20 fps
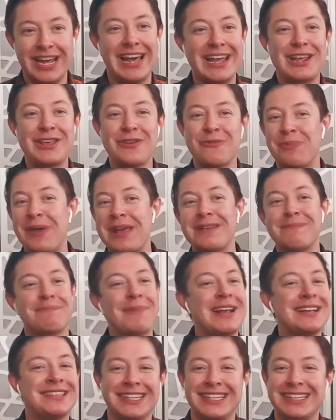Like
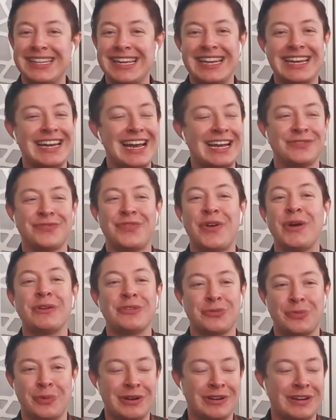basically, as far
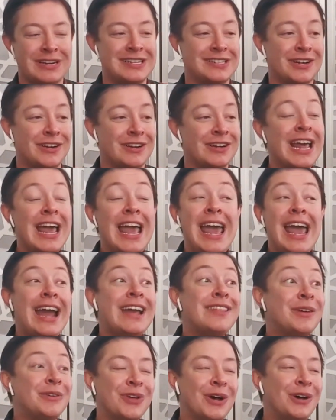as we're concerned.
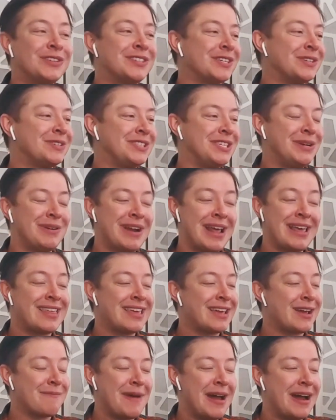And there's also too, and I
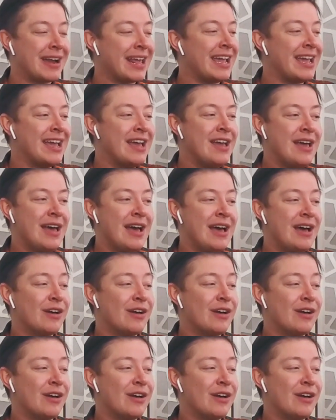think about it